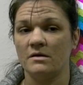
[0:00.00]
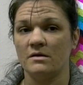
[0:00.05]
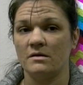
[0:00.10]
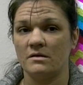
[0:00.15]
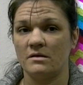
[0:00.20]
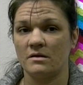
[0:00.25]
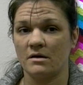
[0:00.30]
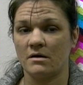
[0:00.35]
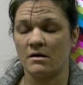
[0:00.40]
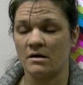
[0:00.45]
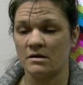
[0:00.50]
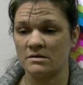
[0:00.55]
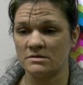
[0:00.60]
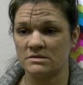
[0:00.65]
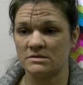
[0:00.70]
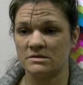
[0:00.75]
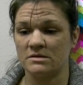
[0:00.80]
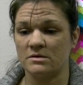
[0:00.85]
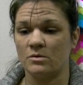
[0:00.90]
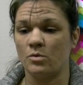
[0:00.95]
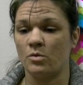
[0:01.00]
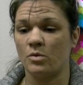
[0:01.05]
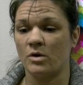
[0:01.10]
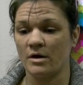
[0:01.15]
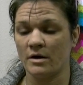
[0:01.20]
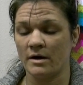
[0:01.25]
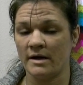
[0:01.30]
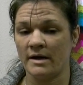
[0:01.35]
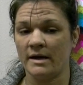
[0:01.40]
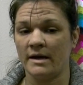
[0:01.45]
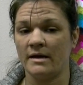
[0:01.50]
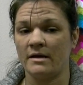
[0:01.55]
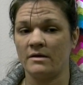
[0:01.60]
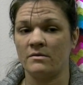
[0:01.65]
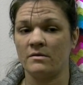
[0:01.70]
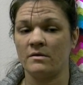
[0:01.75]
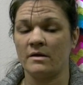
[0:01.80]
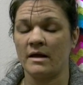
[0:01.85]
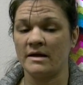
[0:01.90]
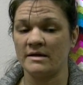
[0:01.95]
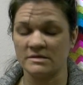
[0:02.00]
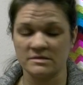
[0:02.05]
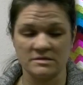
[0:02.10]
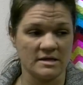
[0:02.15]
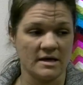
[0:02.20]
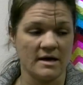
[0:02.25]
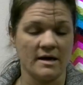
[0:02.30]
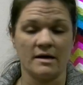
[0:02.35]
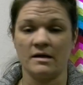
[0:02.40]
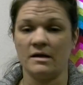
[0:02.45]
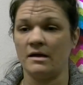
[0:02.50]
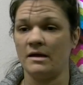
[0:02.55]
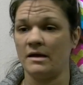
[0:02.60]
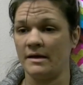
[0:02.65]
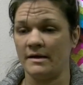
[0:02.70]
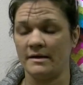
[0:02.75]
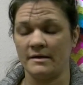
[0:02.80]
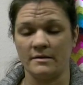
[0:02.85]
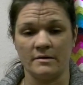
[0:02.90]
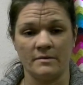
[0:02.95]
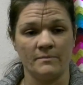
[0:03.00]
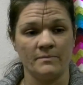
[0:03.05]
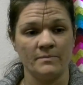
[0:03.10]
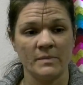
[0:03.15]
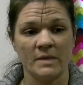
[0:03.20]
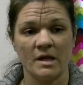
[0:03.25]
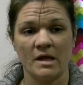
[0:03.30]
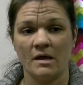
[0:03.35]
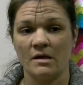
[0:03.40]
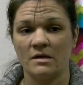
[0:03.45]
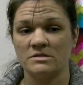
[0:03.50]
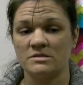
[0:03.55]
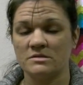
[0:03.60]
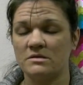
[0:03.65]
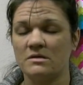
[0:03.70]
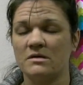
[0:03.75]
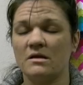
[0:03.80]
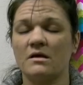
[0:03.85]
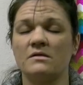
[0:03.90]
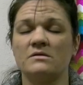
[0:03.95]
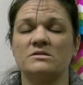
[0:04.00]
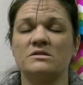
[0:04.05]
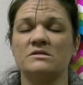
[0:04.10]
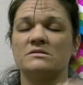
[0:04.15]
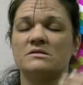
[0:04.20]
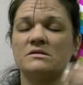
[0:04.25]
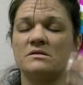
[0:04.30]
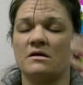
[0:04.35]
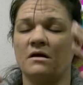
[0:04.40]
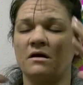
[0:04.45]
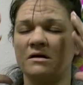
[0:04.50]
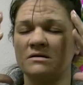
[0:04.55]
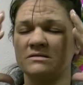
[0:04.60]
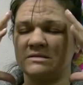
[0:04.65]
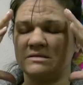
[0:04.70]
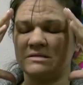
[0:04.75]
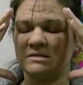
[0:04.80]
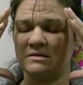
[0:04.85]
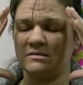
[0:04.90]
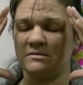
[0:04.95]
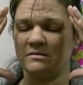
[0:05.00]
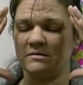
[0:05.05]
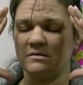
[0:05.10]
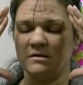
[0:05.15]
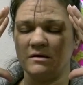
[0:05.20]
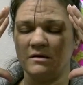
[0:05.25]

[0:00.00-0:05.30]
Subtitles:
the constant worry and anxiety and just the constant